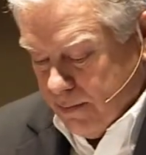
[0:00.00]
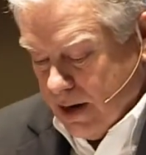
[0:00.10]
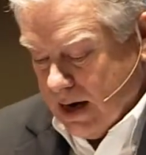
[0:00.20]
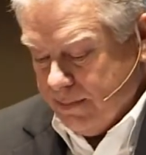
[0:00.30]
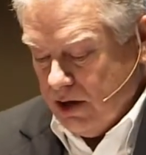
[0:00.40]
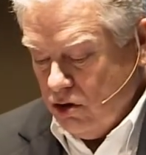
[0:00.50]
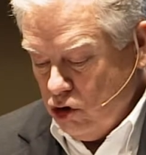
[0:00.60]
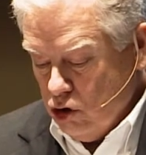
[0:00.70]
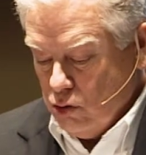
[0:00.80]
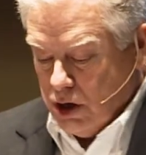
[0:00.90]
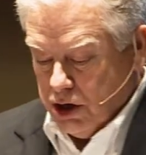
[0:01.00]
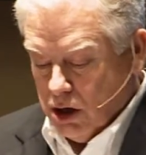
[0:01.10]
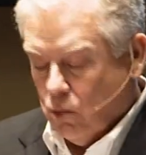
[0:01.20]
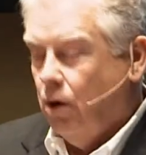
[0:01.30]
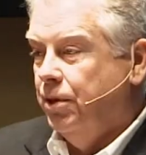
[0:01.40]
BAM is you, a
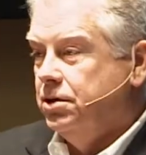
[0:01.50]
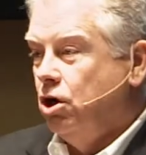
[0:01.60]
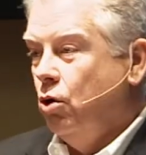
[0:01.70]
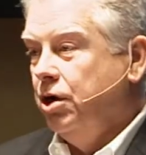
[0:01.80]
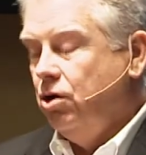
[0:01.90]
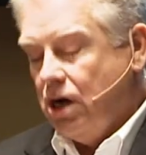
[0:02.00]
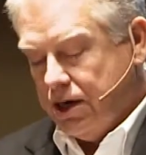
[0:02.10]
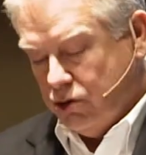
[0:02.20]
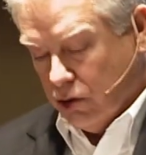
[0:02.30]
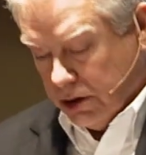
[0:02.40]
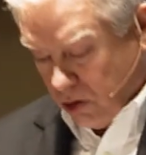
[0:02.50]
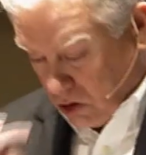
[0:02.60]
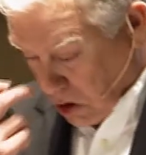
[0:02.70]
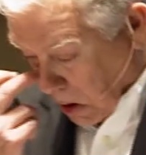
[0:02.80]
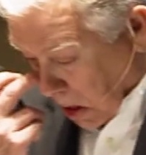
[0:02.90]
young woman, going to
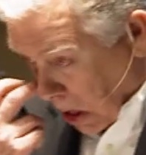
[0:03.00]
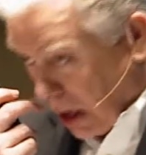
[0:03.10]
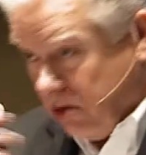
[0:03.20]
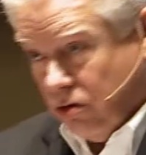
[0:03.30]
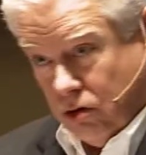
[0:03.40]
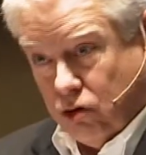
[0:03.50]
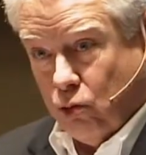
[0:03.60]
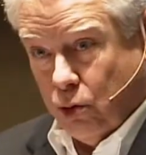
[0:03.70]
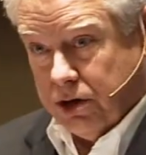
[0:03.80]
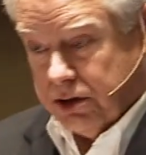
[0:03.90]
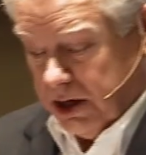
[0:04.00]
Honduras, there's real